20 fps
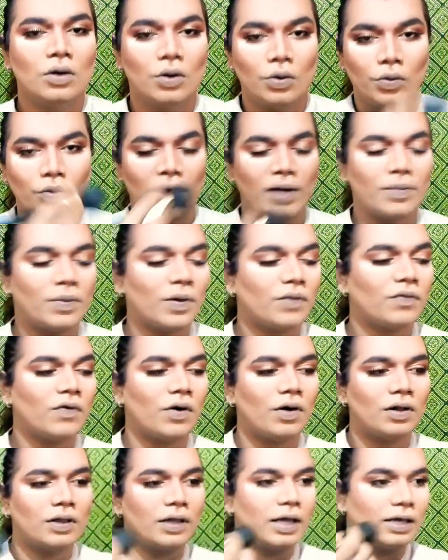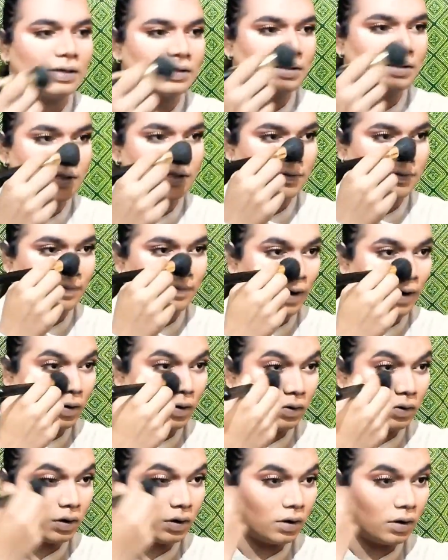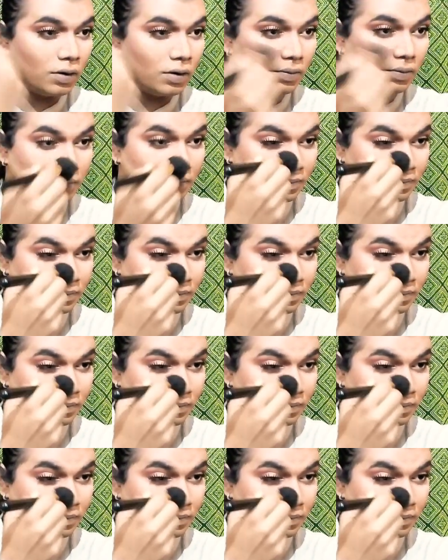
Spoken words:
wipe off all the excess powder.